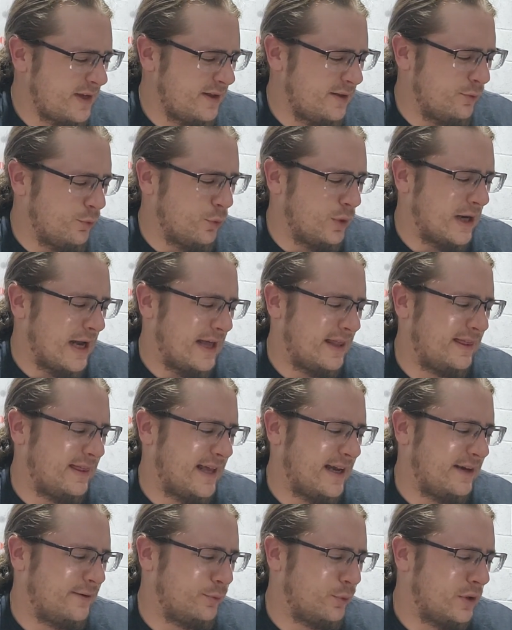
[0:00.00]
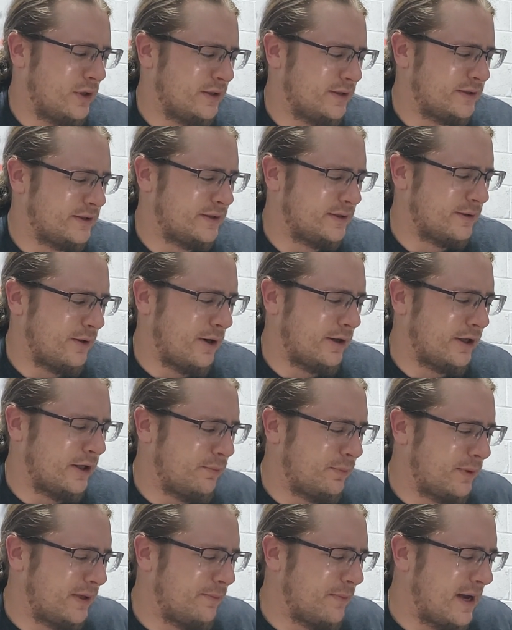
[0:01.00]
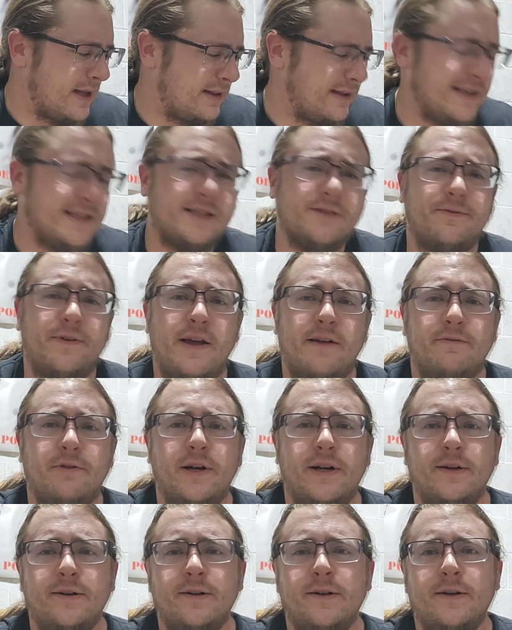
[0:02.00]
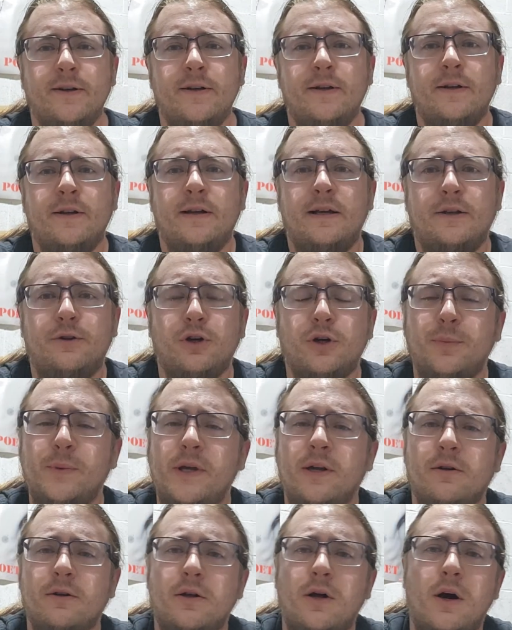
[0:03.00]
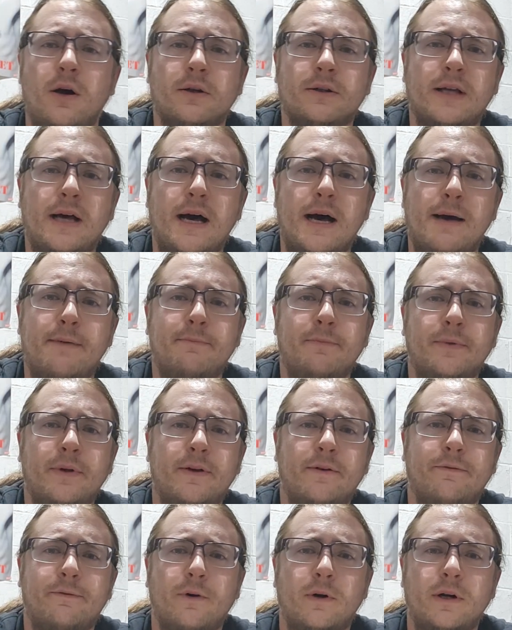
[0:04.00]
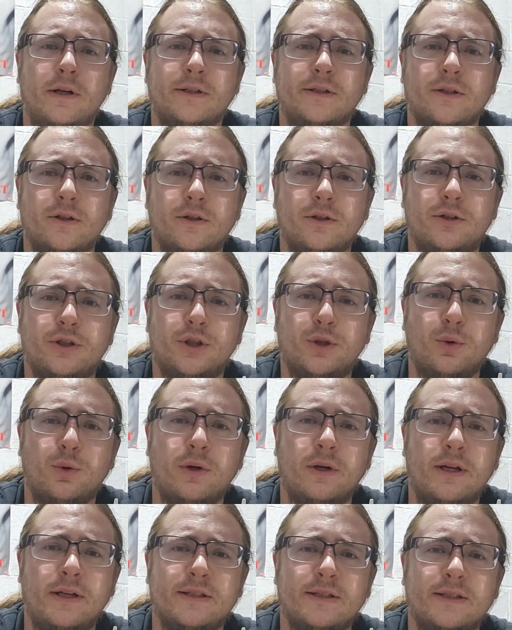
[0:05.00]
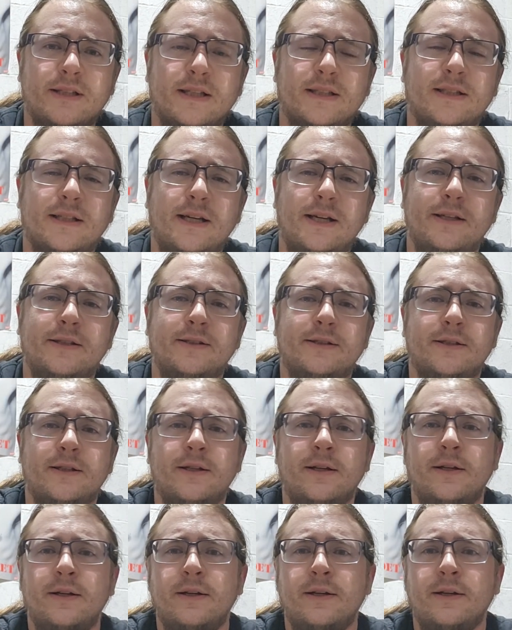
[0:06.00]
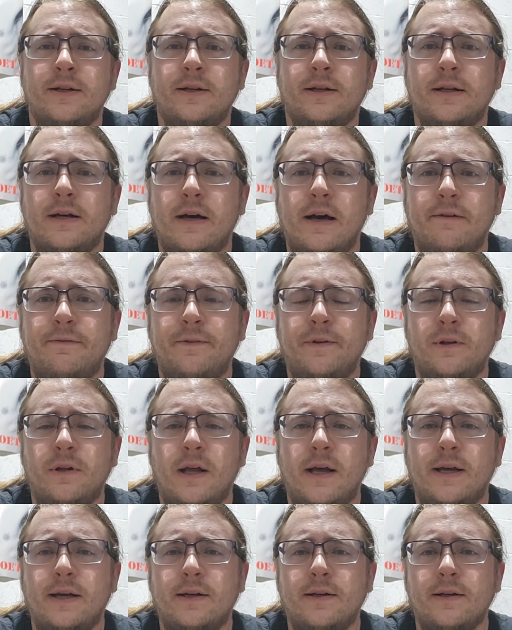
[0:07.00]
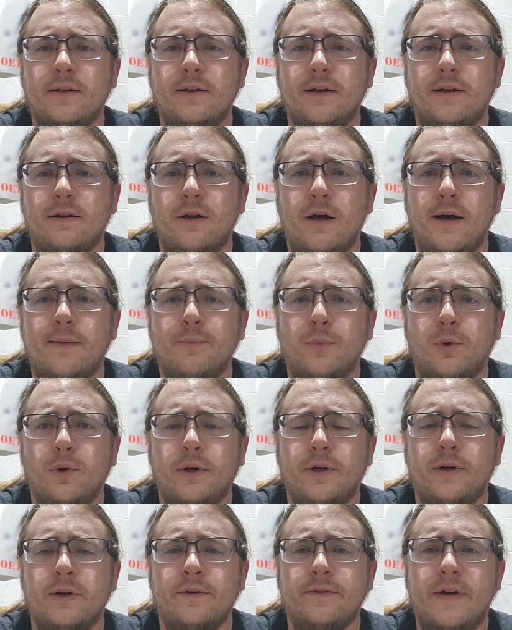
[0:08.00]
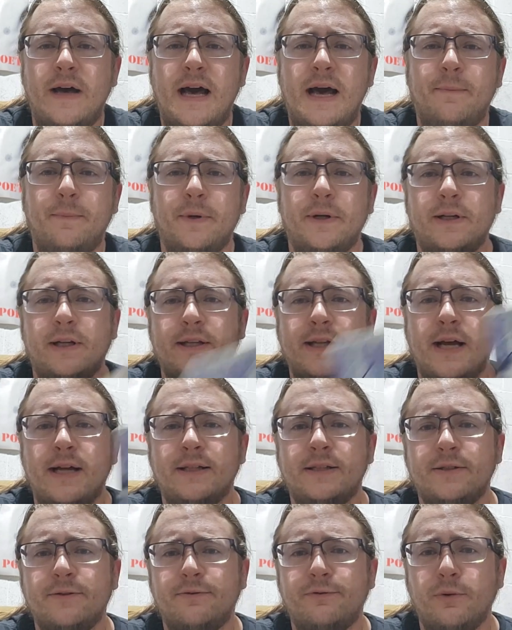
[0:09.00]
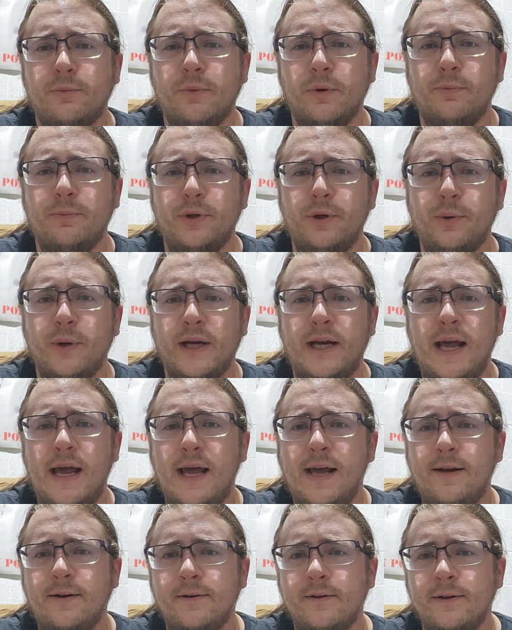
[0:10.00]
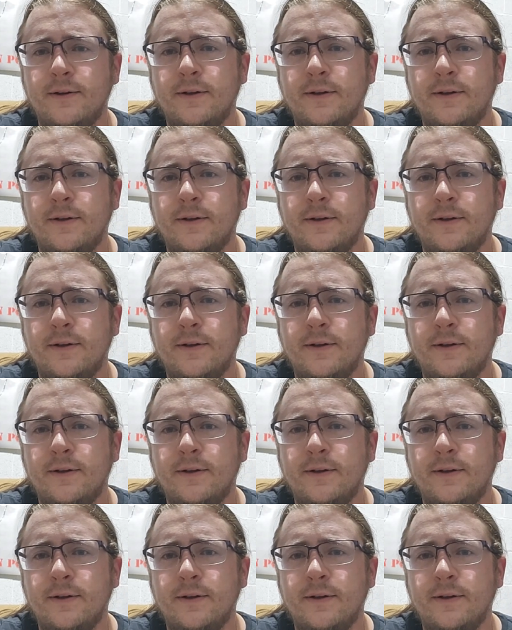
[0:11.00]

What I think was arguably my least favorite. It took me a long time. For as short as this is, I feel like a lot more could have happened, and that's From a Buick 8.